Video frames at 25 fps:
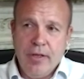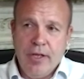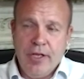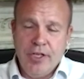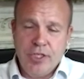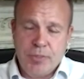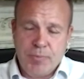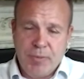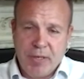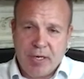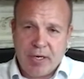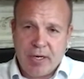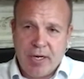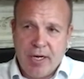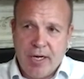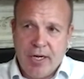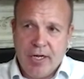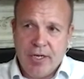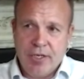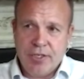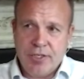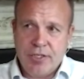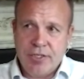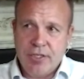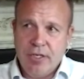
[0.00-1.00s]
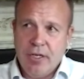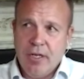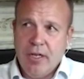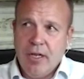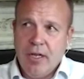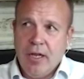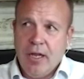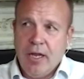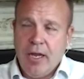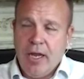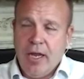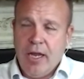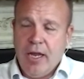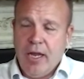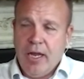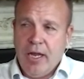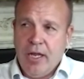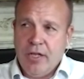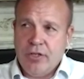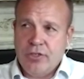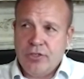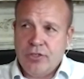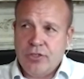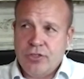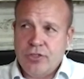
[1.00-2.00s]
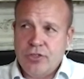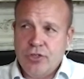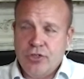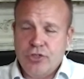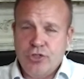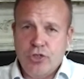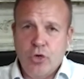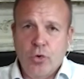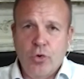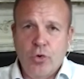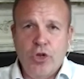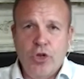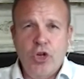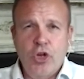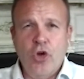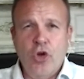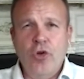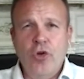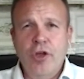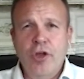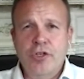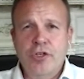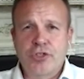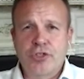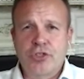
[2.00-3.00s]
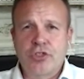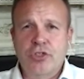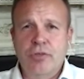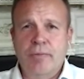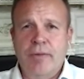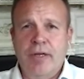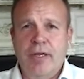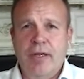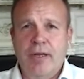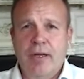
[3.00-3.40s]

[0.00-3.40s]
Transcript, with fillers: is because it's so curious to